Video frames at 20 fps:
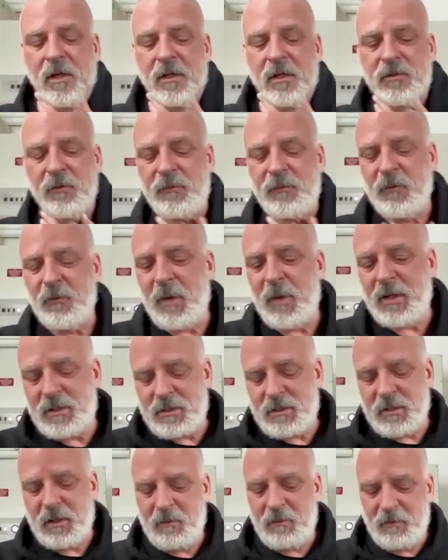So, for
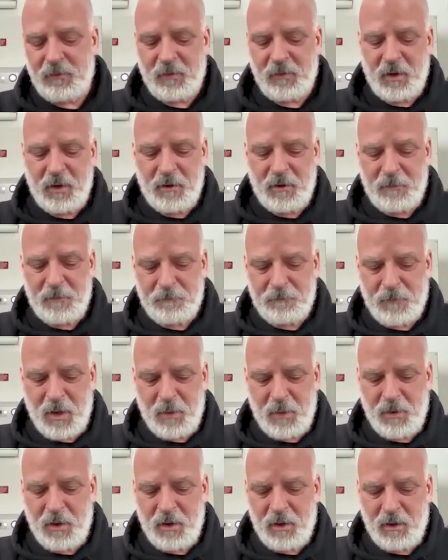myself, um,
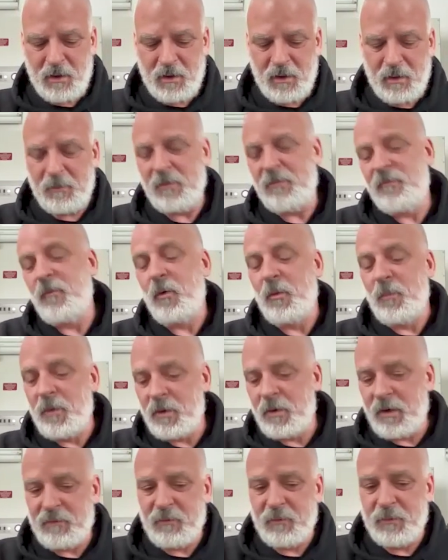I'm a I'm a former
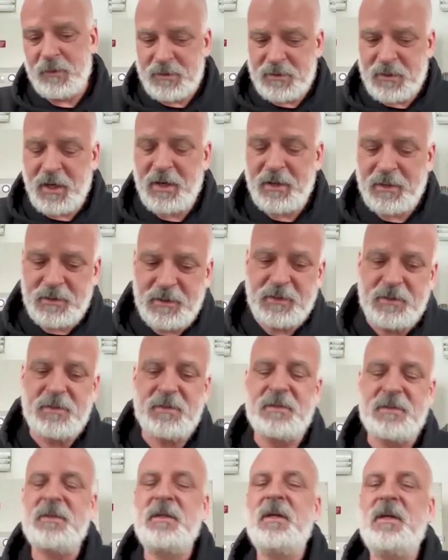government
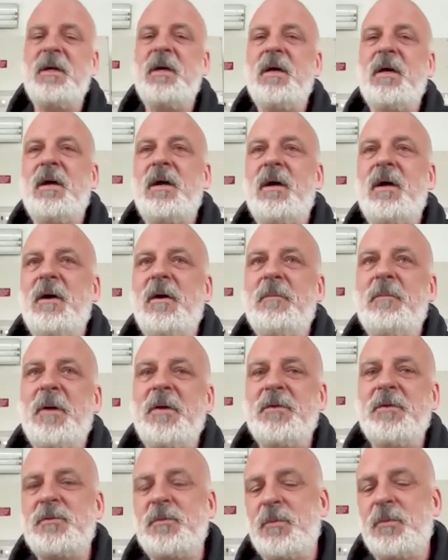scientist. Um, I
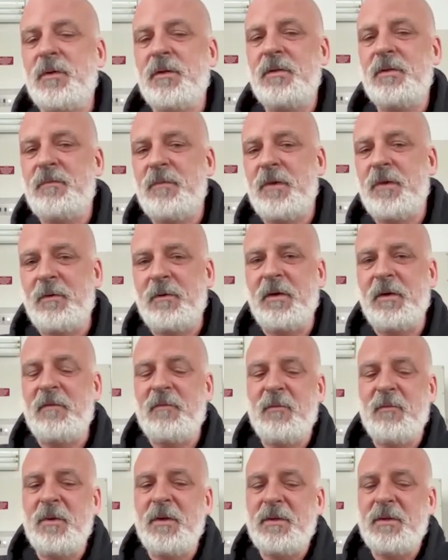used to work in the federal
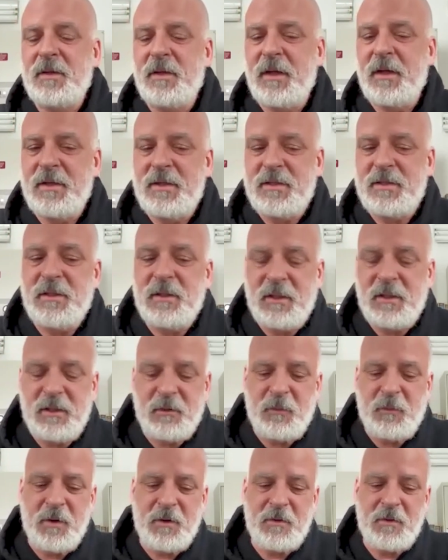government again,
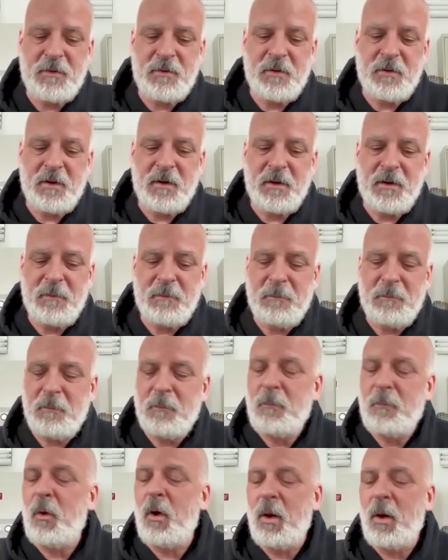dealing with um,
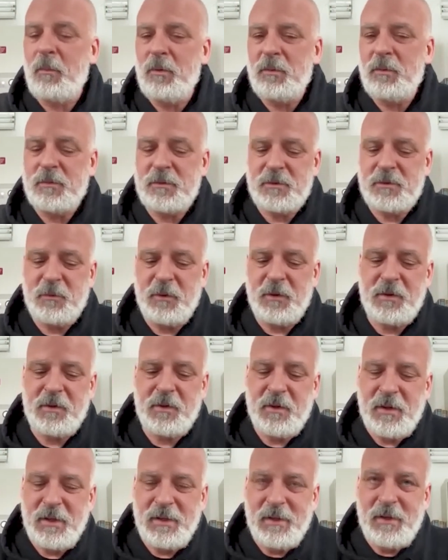problems with
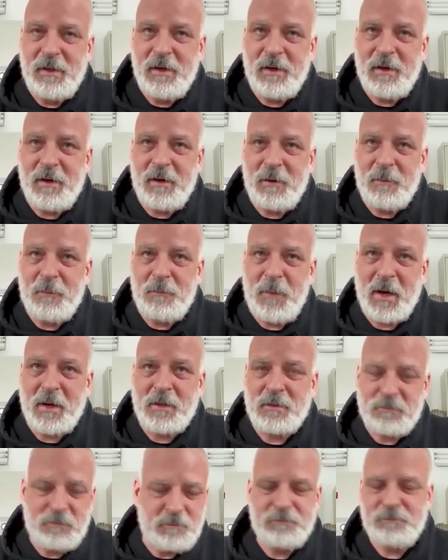um,
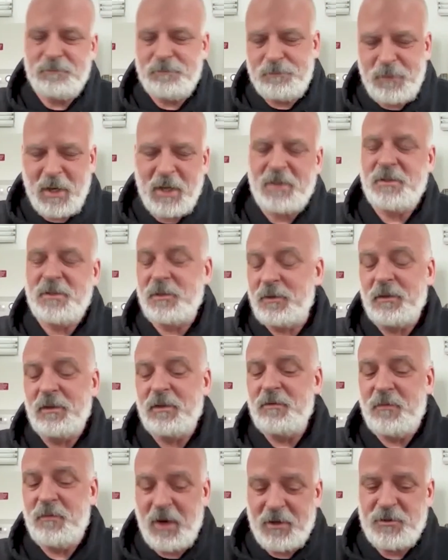back bacterial
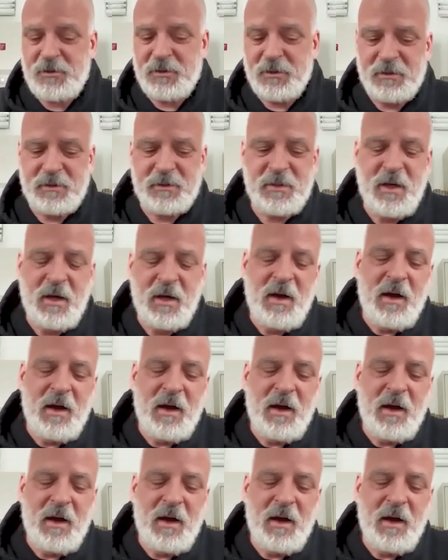infections.